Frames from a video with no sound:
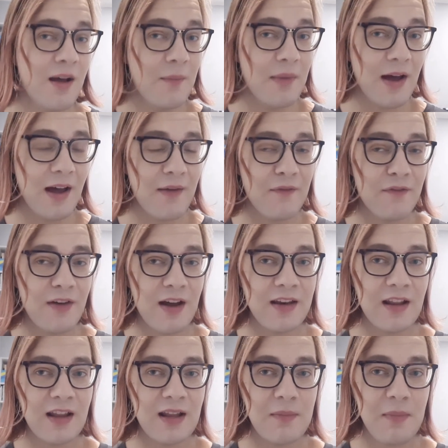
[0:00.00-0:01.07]
but I'm
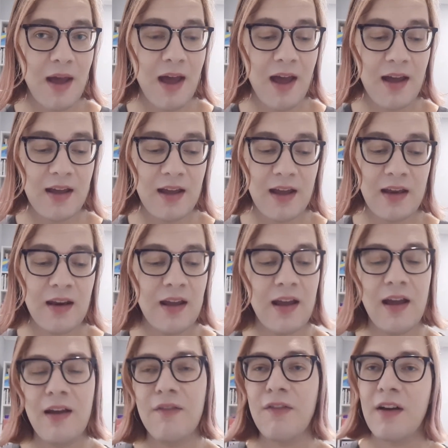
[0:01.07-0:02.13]
finally back and I
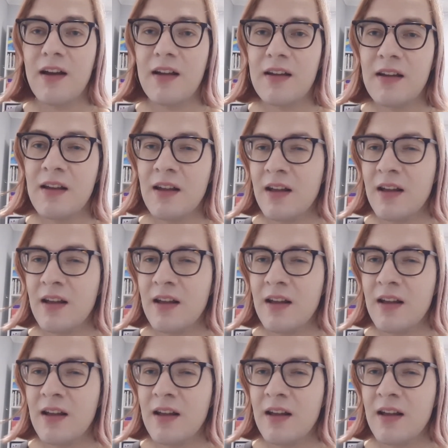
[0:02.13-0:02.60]
have a